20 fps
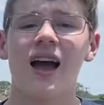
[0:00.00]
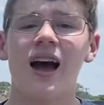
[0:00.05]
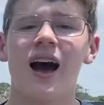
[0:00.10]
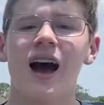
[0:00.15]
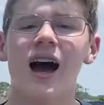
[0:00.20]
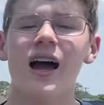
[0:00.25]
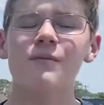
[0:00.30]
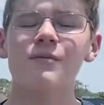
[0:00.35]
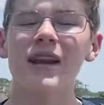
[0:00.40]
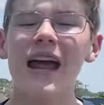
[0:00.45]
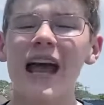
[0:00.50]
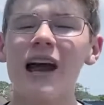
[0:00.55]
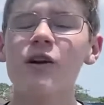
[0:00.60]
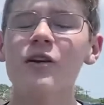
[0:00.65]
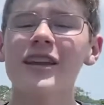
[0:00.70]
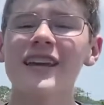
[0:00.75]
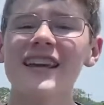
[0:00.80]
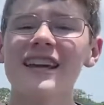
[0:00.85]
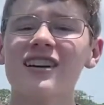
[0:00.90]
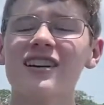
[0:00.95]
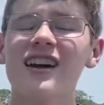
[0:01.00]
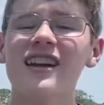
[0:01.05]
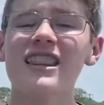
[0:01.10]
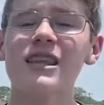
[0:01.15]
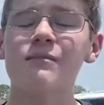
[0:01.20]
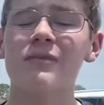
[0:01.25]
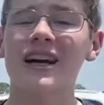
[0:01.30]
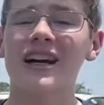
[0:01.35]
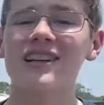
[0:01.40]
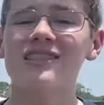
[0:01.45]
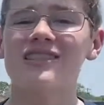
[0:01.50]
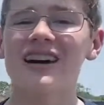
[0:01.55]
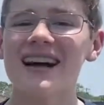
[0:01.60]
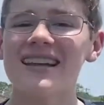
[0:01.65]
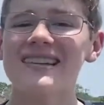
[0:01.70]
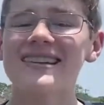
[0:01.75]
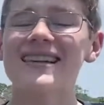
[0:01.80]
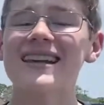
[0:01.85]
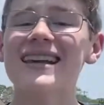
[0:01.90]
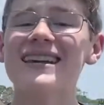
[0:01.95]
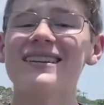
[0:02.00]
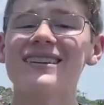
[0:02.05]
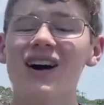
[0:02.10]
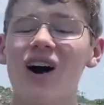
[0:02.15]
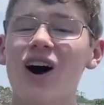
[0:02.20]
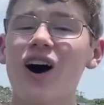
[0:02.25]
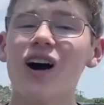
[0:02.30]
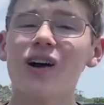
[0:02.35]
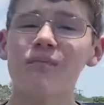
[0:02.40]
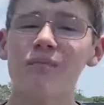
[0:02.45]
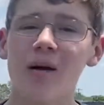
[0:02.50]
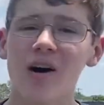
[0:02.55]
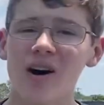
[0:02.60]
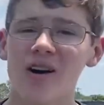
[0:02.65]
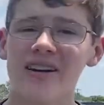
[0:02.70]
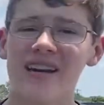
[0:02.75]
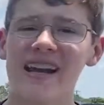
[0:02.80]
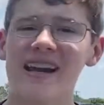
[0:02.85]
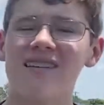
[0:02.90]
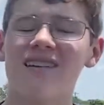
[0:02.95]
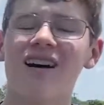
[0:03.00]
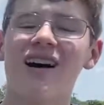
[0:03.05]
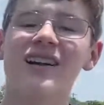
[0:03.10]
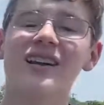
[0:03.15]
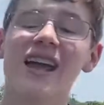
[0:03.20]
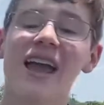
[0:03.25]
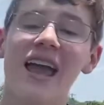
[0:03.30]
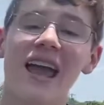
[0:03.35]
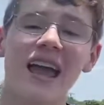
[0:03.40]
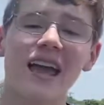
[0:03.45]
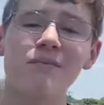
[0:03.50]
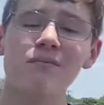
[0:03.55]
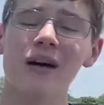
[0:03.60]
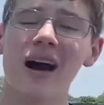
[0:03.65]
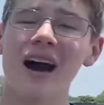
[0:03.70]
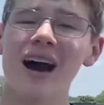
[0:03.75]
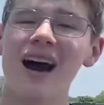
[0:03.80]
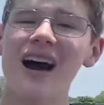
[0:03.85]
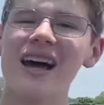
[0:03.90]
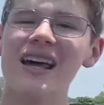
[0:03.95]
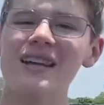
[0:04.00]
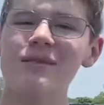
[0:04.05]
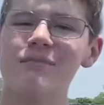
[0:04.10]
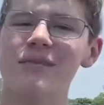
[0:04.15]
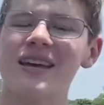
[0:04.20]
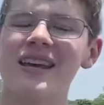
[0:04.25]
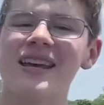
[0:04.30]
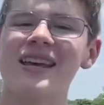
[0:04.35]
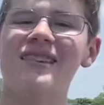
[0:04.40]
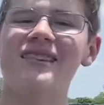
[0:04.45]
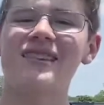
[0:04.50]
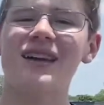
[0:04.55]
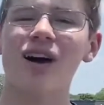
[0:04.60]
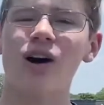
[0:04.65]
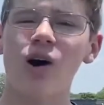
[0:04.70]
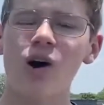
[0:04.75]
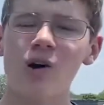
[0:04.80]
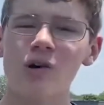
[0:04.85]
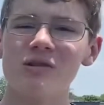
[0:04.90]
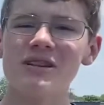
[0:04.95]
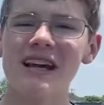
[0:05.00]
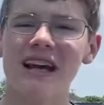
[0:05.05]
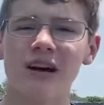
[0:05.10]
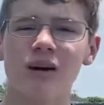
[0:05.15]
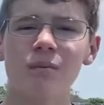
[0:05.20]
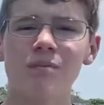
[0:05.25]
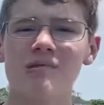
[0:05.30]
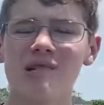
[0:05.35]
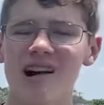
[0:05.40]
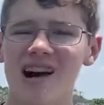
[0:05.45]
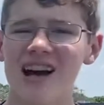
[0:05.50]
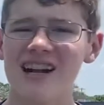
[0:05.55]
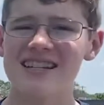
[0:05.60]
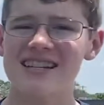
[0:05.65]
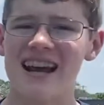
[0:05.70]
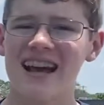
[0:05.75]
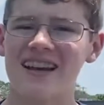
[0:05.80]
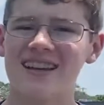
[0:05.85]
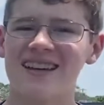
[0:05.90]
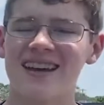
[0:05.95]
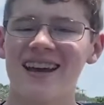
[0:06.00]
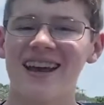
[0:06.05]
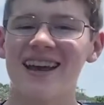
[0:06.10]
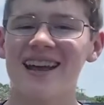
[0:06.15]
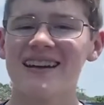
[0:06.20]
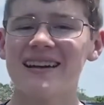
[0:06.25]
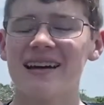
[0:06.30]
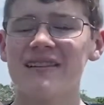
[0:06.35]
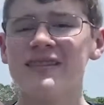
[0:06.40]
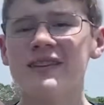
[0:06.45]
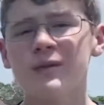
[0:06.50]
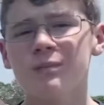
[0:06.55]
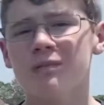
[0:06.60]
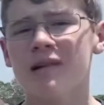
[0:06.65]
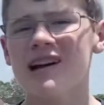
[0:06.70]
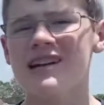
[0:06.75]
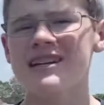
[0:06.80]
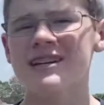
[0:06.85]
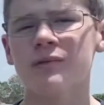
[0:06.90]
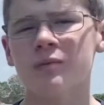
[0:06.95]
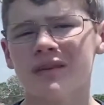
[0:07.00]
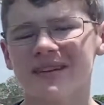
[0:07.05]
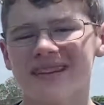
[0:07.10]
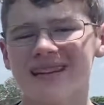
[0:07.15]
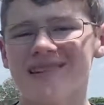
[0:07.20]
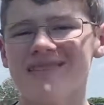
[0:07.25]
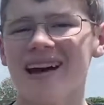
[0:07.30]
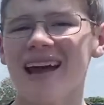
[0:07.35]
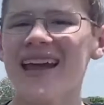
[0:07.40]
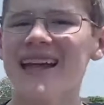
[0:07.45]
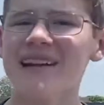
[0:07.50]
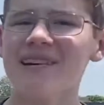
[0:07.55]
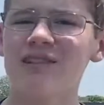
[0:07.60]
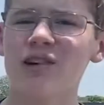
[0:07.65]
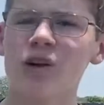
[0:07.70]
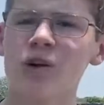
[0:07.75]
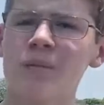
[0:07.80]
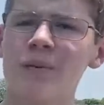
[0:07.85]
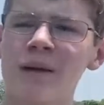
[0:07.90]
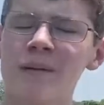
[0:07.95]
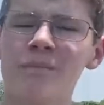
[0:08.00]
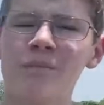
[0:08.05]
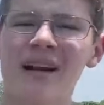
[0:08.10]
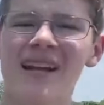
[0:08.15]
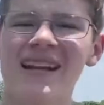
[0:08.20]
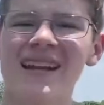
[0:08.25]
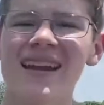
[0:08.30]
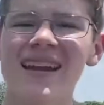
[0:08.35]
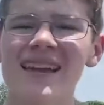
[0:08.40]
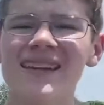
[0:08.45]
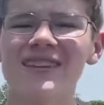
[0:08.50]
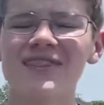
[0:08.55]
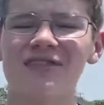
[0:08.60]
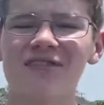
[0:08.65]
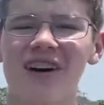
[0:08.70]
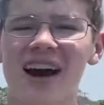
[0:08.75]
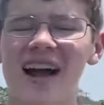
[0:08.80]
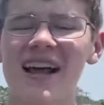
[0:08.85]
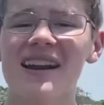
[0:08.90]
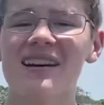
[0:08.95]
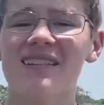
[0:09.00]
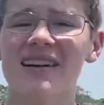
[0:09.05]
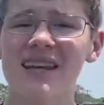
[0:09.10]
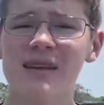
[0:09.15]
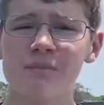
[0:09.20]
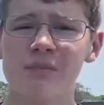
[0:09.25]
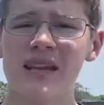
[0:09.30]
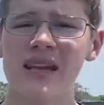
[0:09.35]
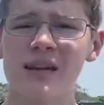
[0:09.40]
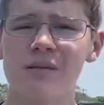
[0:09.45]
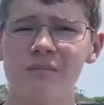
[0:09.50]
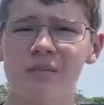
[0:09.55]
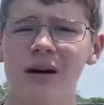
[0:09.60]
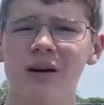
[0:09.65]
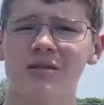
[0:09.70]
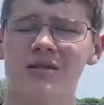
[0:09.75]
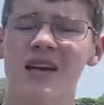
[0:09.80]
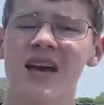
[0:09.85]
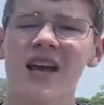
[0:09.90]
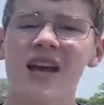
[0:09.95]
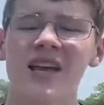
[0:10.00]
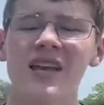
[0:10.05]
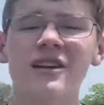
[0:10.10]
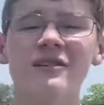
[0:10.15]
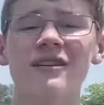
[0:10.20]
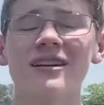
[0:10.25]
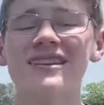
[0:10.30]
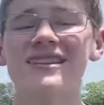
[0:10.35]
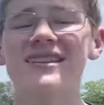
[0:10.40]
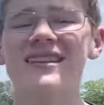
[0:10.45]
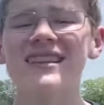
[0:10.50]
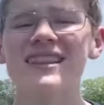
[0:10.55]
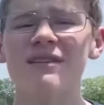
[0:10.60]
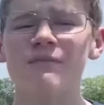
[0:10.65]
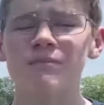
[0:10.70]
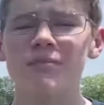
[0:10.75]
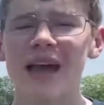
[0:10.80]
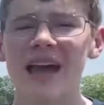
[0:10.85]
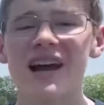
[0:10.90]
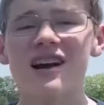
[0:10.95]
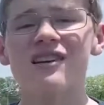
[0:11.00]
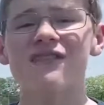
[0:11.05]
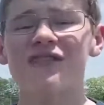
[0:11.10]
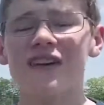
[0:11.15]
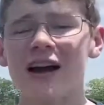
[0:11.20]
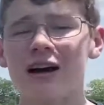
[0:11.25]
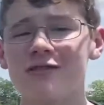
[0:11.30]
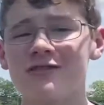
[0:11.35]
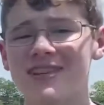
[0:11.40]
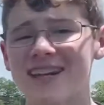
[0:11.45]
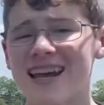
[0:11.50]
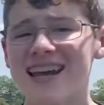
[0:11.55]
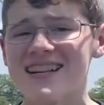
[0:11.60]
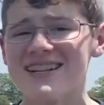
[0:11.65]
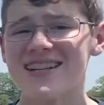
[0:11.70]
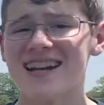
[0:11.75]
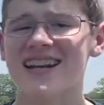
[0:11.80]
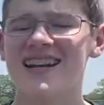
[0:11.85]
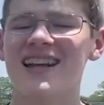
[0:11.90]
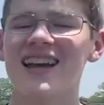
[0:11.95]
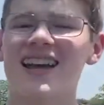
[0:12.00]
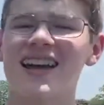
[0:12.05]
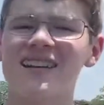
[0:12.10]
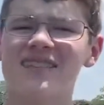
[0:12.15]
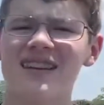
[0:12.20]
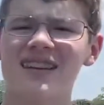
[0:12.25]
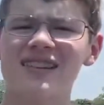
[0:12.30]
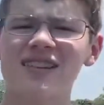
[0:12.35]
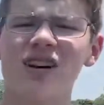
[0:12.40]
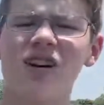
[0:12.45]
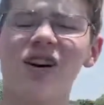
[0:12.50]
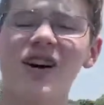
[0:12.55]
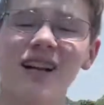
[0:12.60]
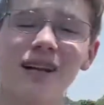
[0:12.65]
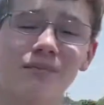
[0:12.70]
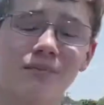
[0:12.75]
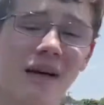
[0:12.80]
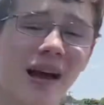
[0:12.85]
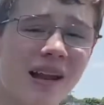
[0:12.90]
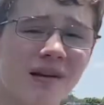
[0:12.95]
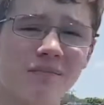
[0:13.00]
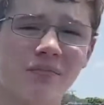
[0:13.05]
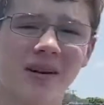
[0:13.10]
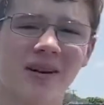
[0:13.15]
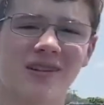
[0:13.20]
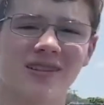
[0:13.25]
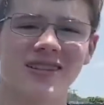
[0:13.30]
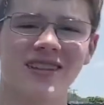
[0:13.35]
I'm now here in the McCluskey-Todd parking lot, and behind me is the hotel project. Now this project was delayed a little bit, but it is finally being built. You can see the bare foundation that's already been built.